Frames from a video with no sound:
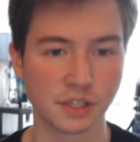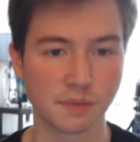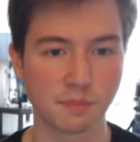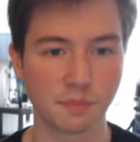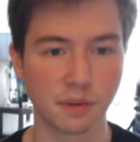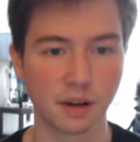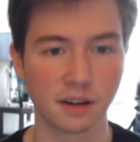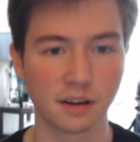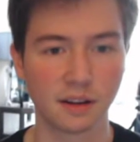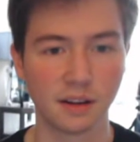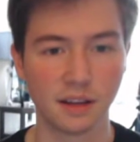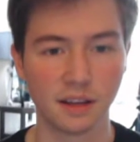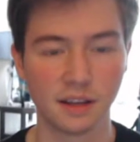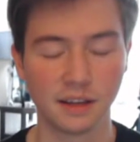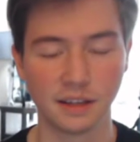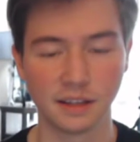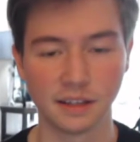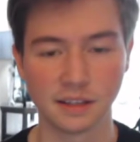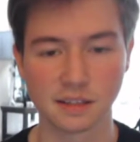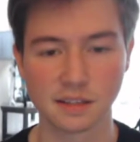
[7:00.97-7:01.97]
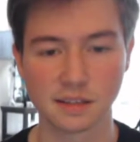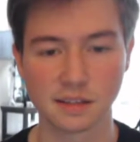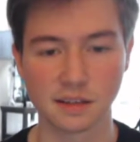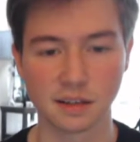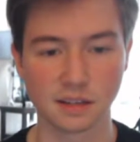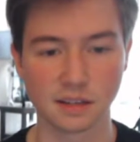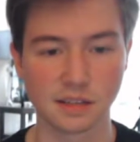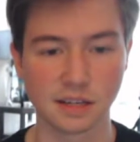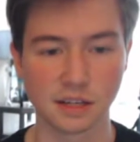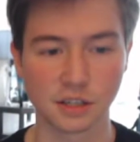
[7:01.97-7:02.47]
but it's
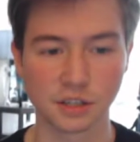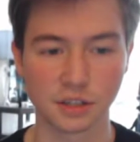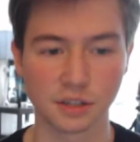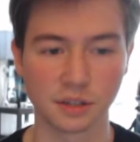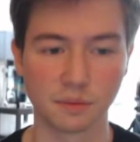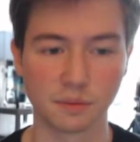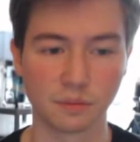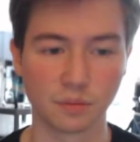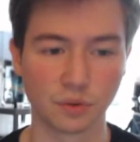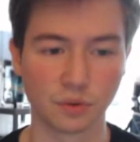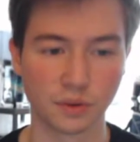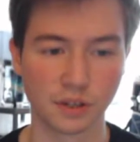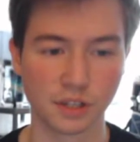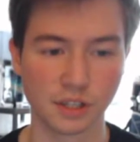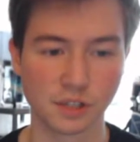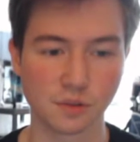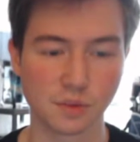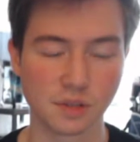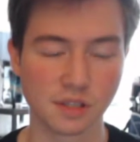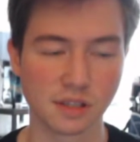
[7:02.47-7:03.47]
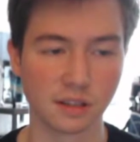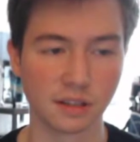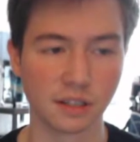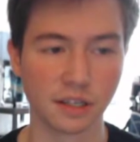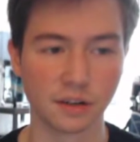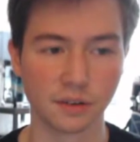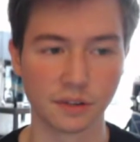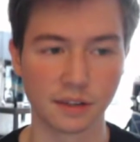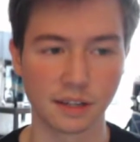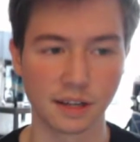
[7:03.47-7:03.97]
essentially Marius was the
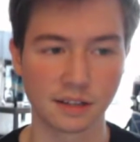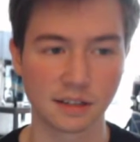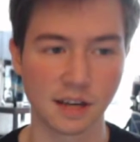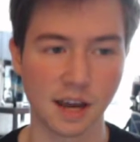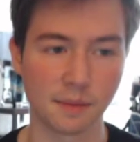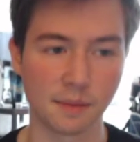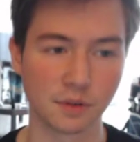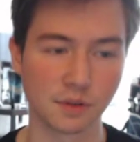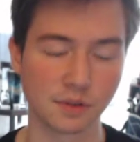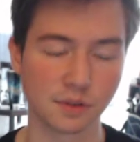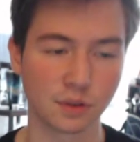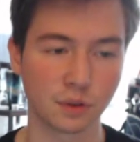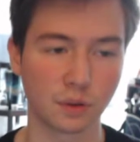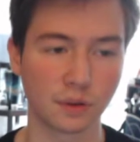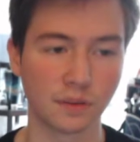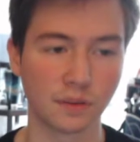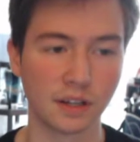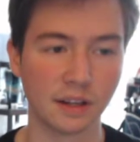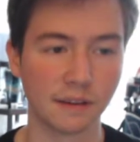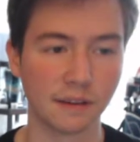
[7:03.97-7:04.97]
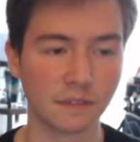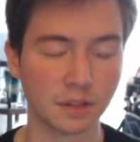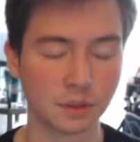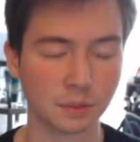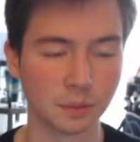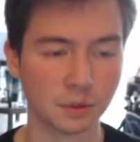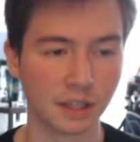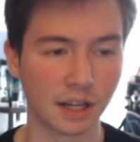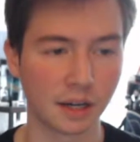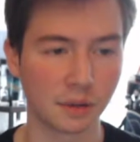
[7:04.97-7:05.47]
leader at that time, and it was sort of
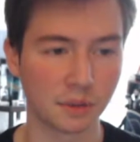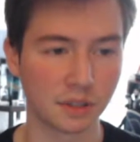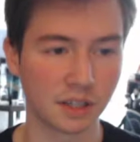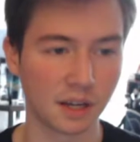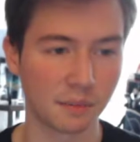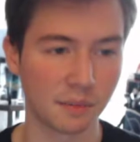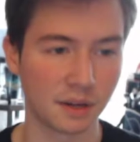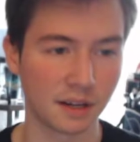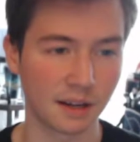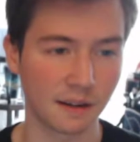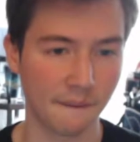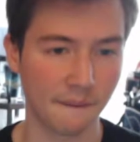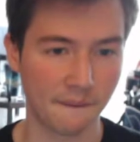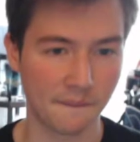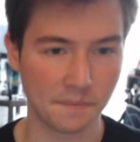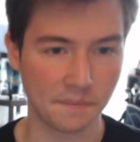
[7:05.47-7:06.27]
inevitable that he would come back.